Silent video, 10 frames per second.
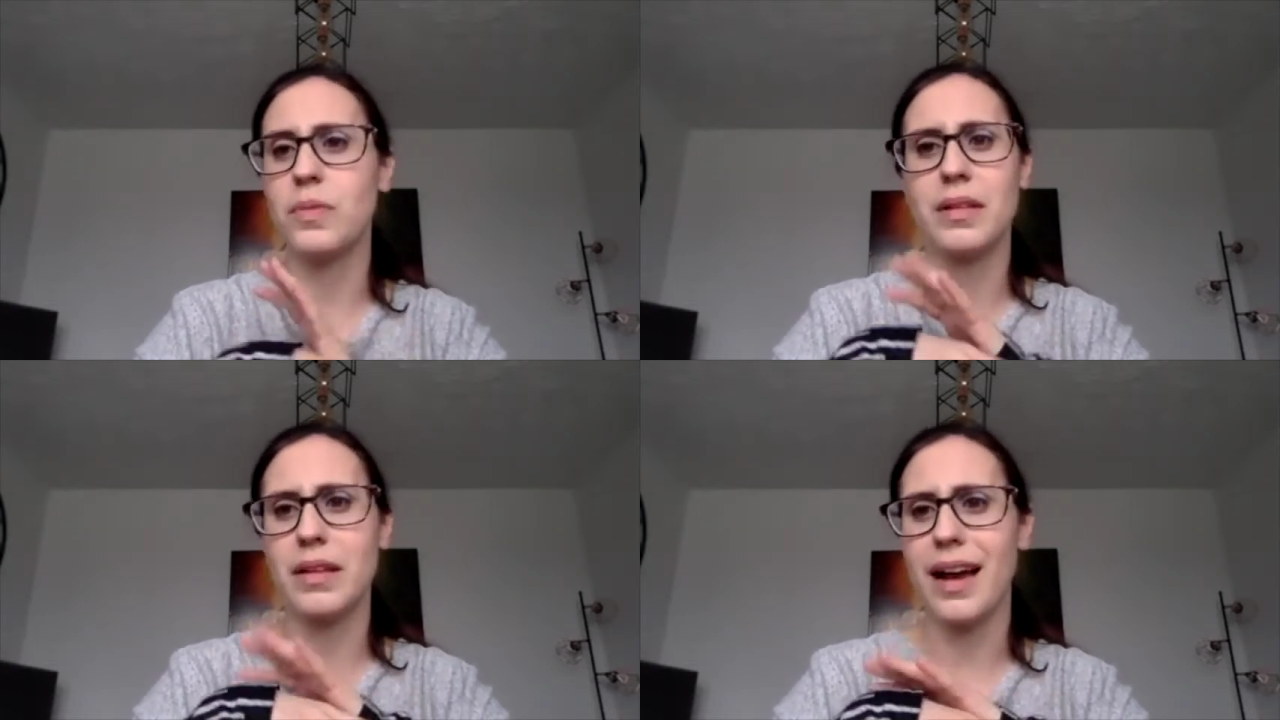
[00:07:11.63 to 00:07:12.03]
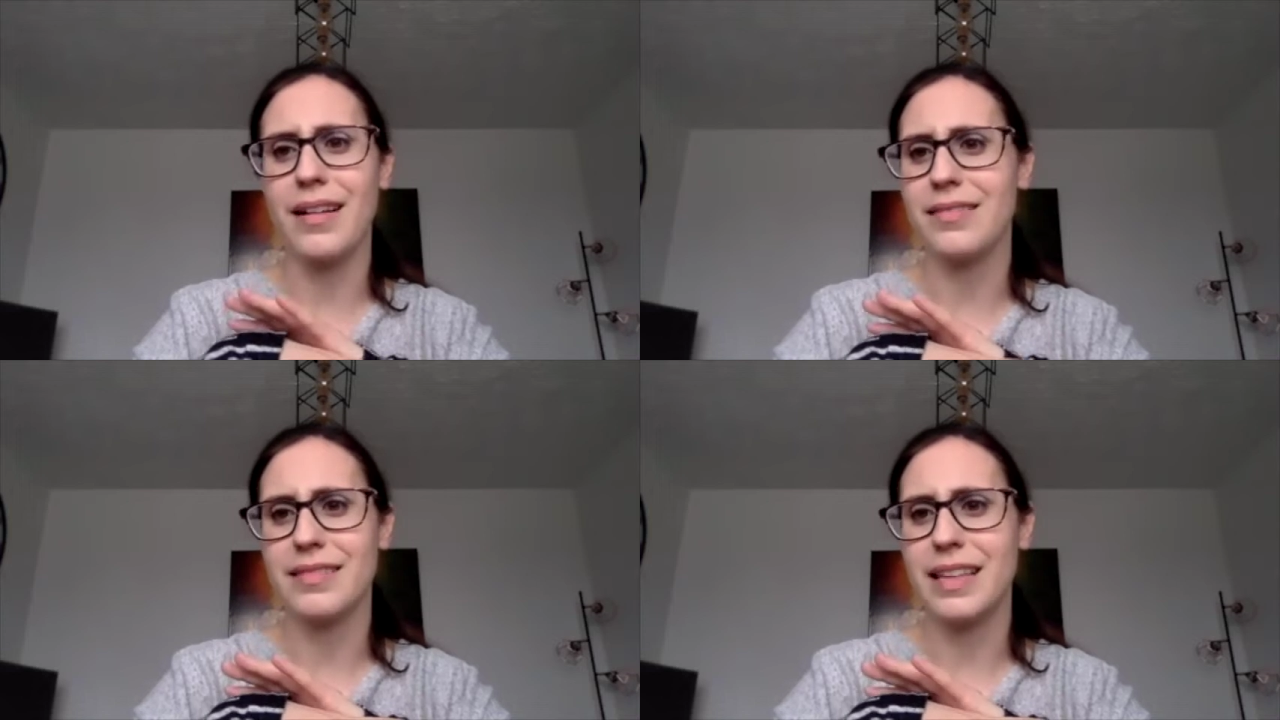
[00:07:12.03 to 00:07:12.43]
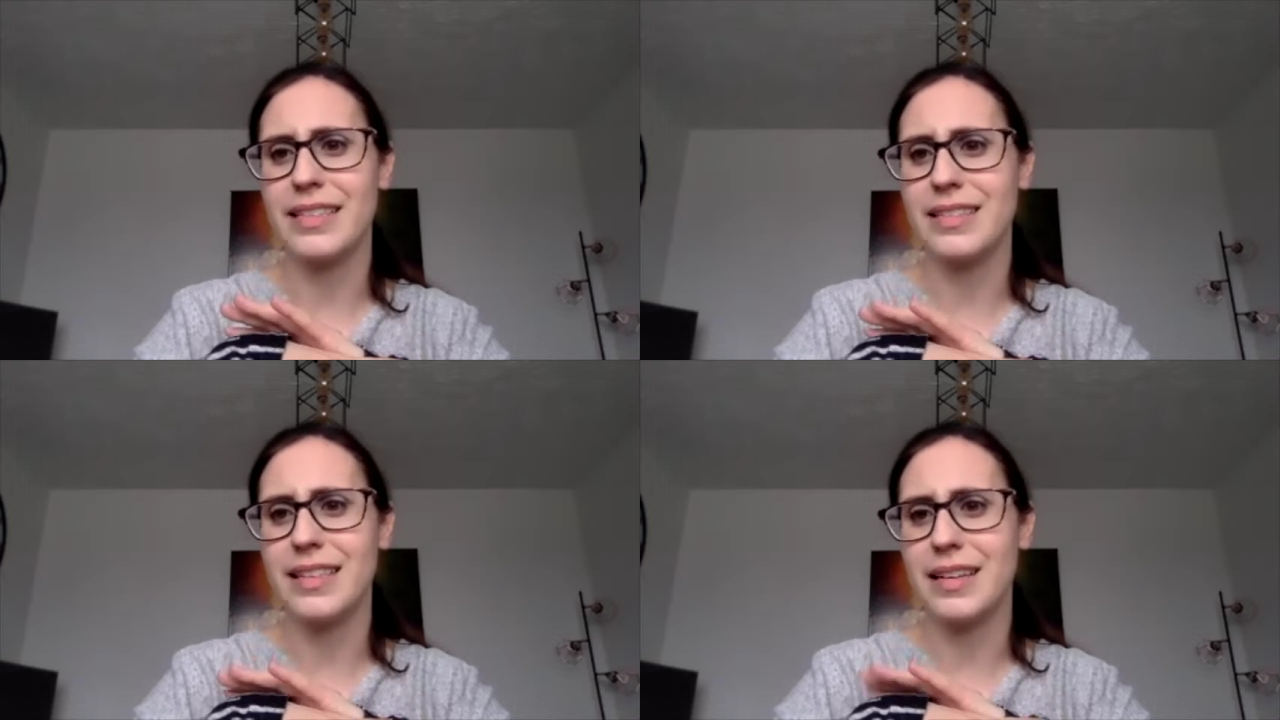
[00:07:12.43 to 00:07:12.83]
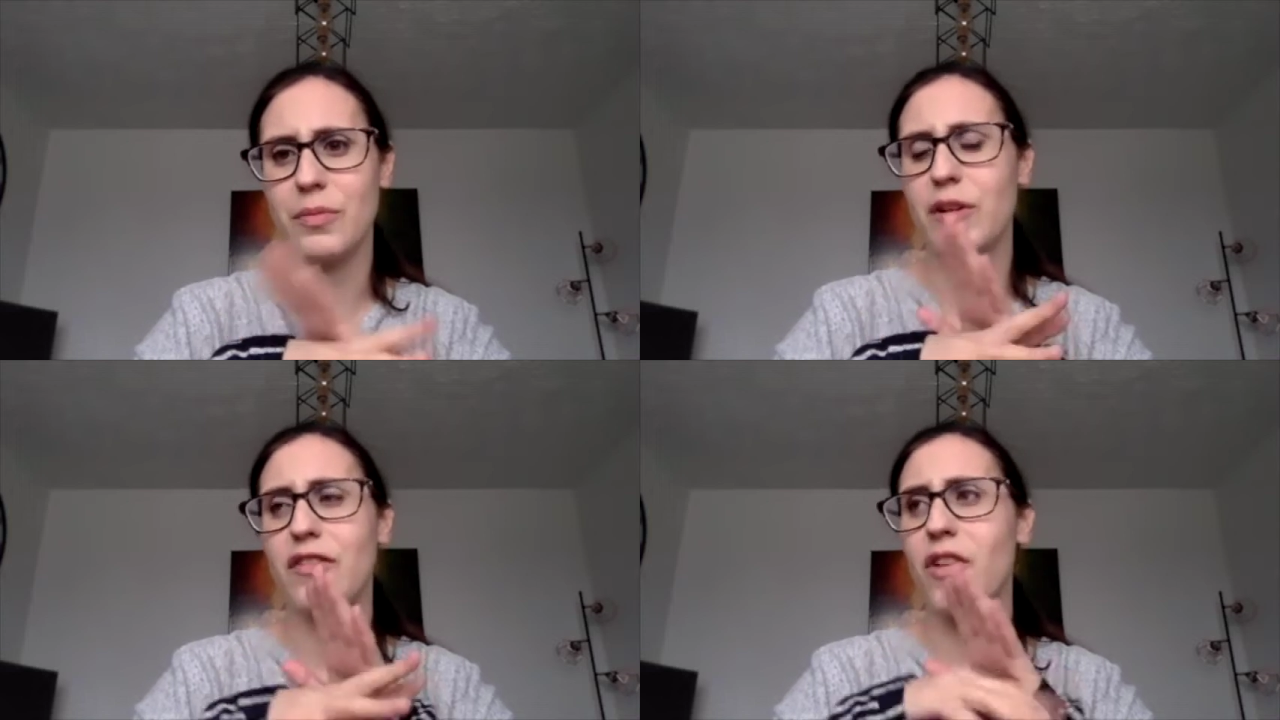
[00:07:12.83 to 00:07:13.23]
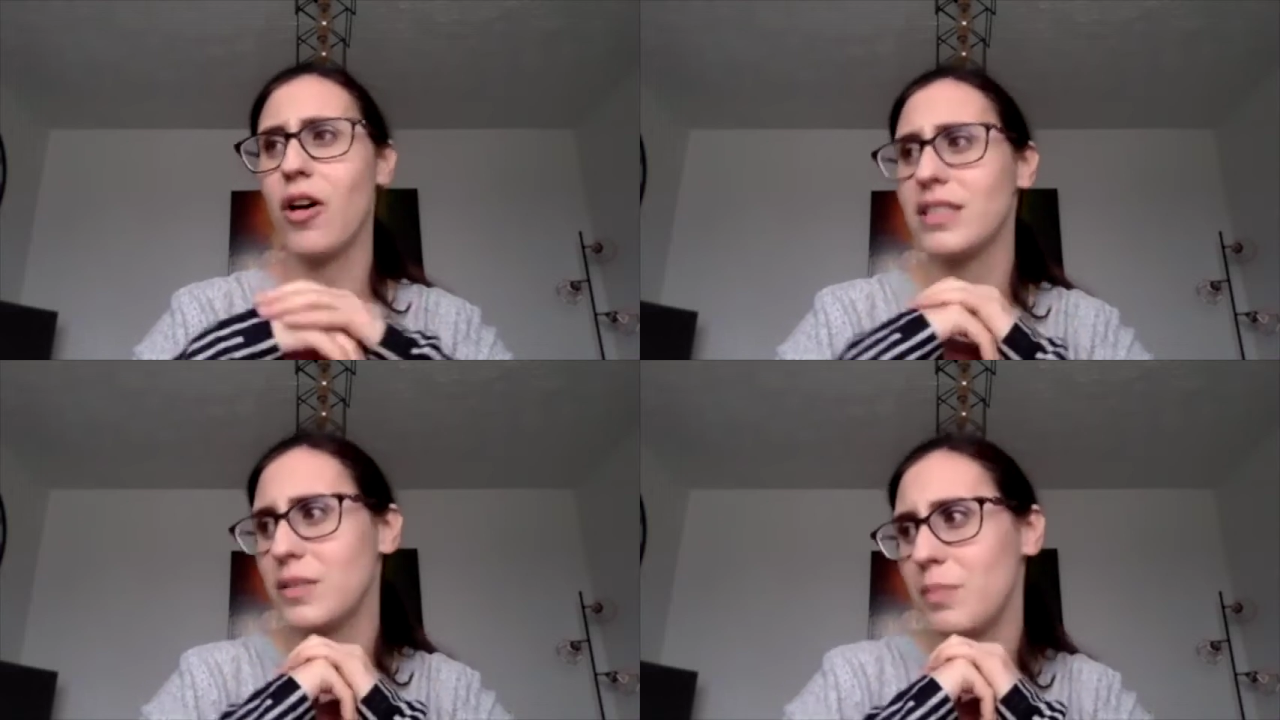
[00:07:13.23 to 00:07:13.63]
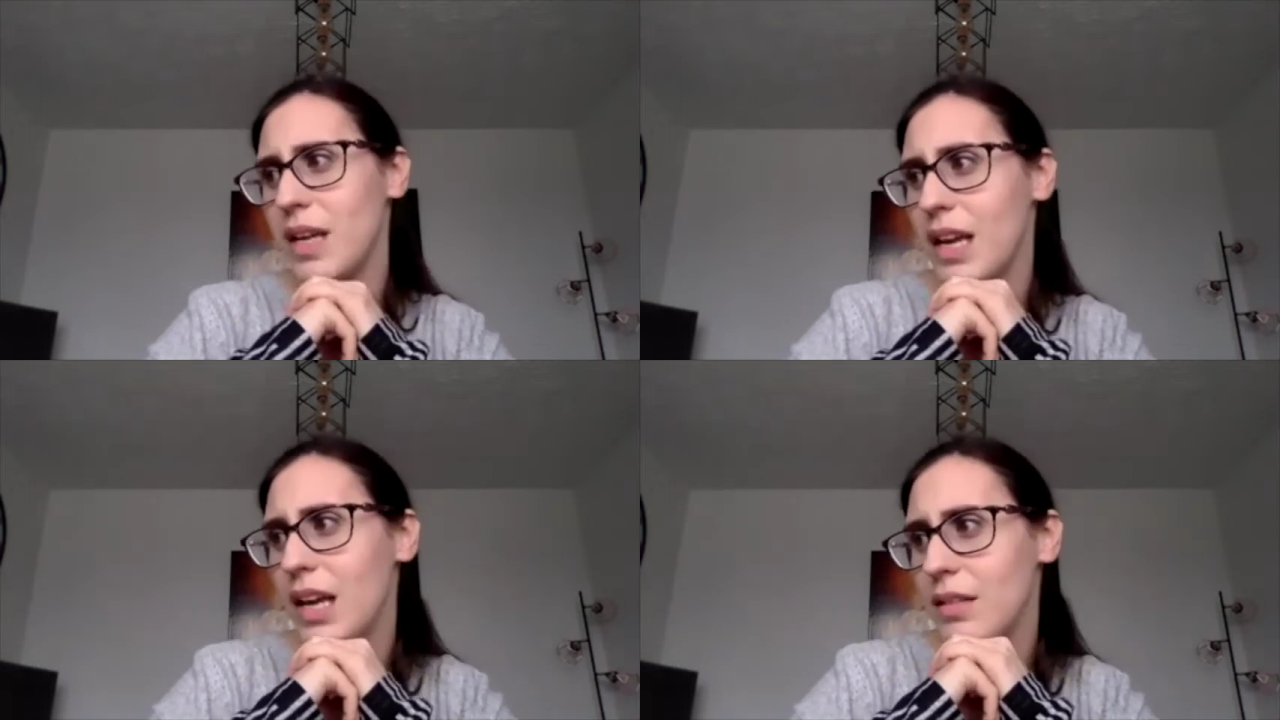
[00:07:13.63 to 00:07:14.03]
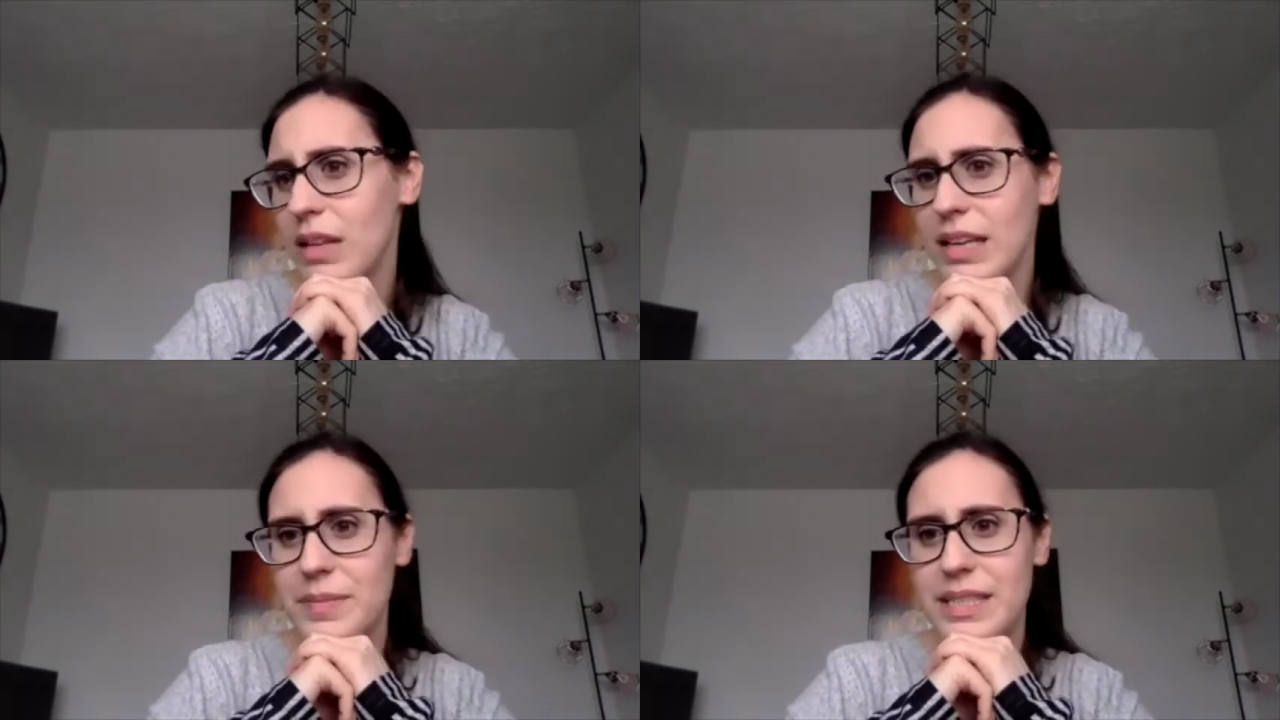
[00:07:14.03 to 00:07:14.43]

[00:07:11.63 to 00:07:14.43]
yeah, it would have cost me like